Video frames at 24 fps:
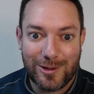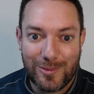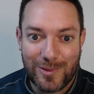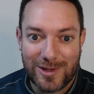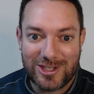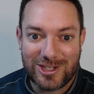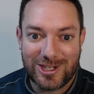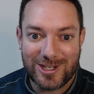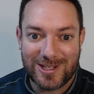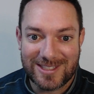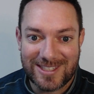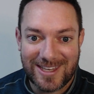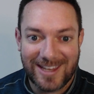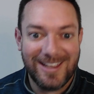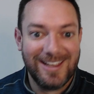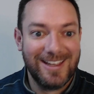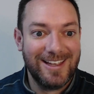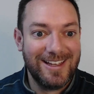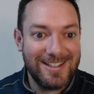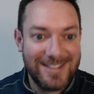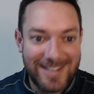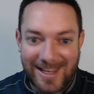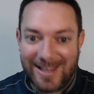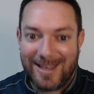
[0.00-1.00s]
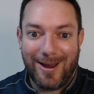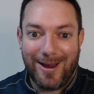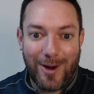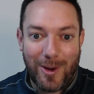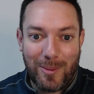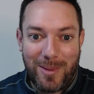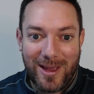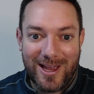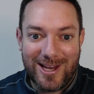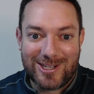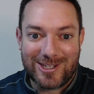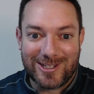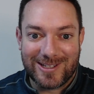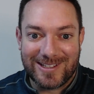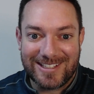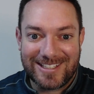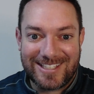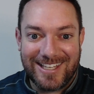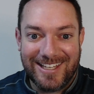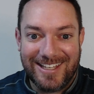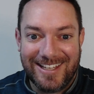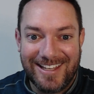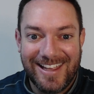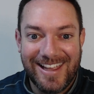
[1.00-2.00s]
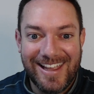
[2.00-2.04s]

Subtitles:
which is take care of patients.